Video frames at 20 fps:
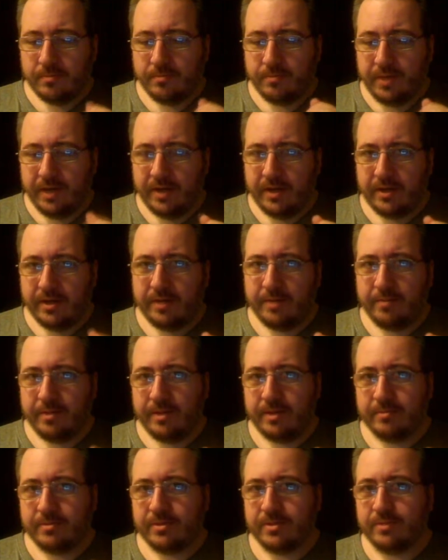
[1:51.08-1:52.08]
Peanut
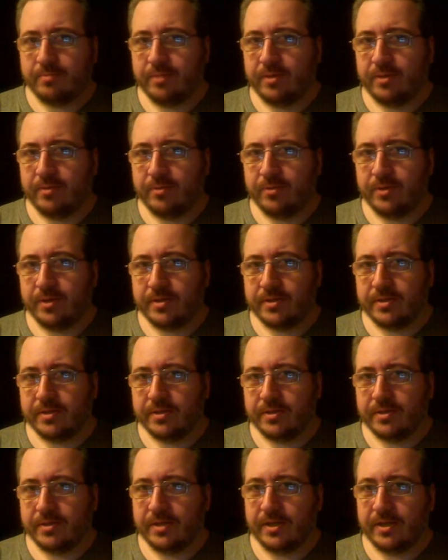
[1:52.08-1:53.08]
M&M's has been with us
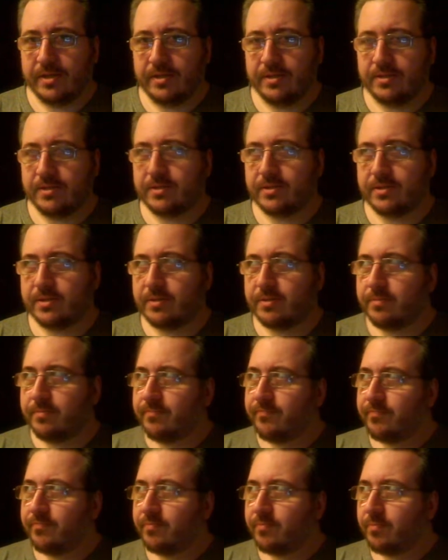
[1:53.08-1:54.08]
since
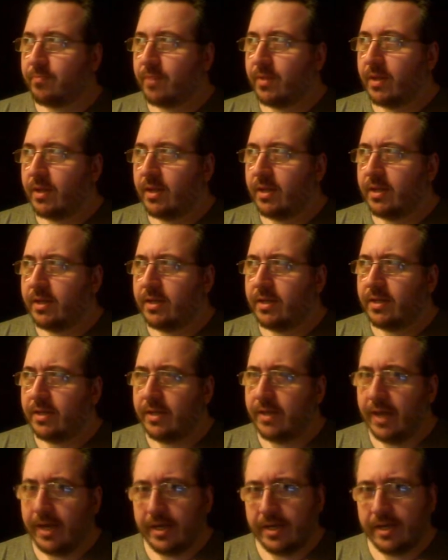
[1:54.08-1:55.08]

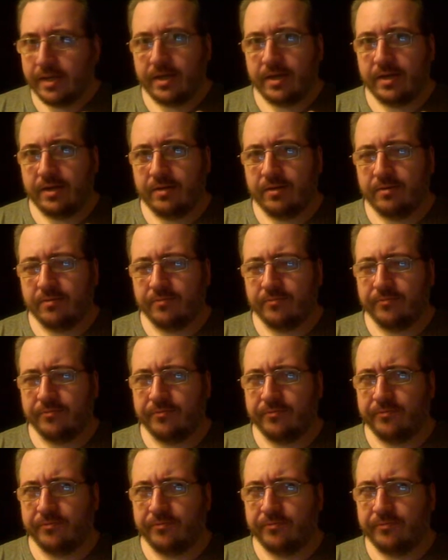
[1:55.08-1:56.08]

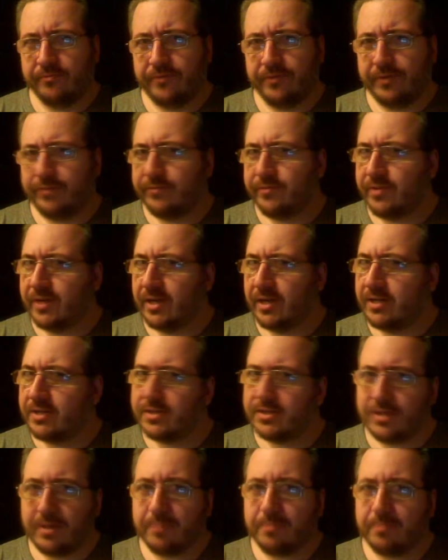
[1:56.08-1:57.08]
1950
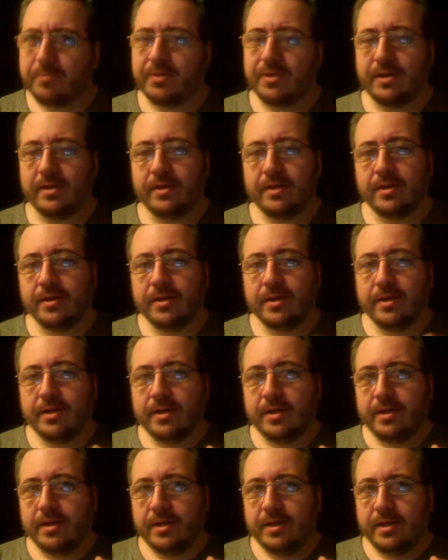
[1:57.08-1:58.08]
something.
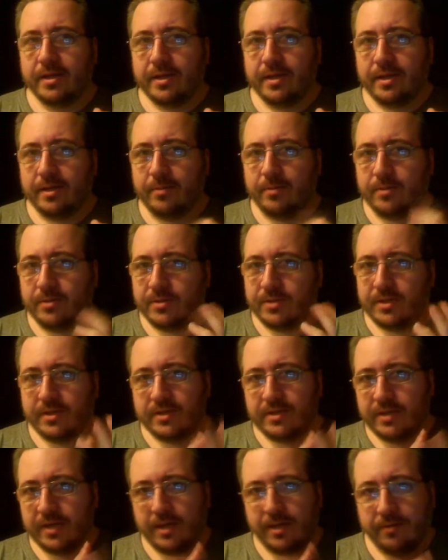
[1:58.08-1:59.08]
It was the
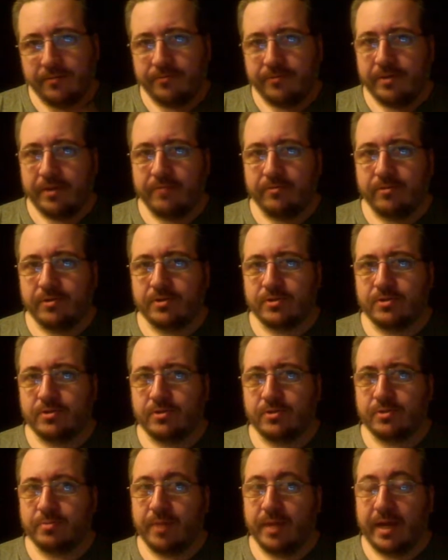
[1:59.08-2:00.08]
2nd flavor
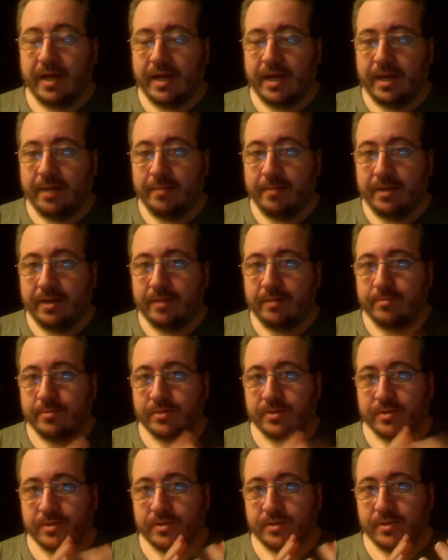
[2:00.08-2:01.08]
introduced by
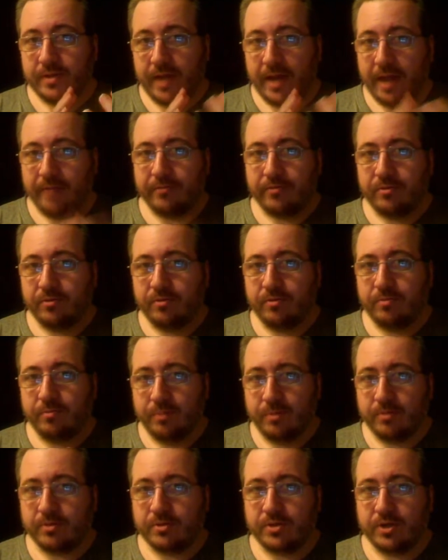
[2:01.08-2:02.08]
M&M's after
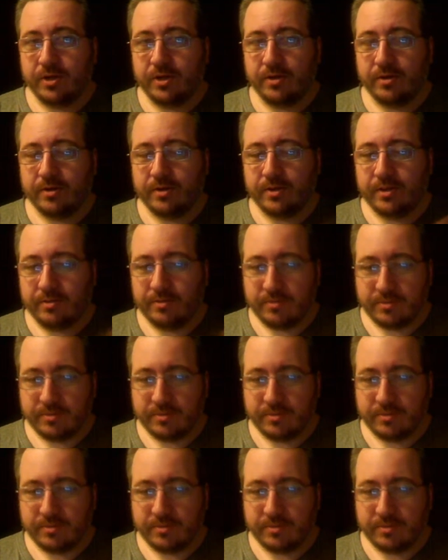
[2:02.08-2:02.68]
milk chocolate. There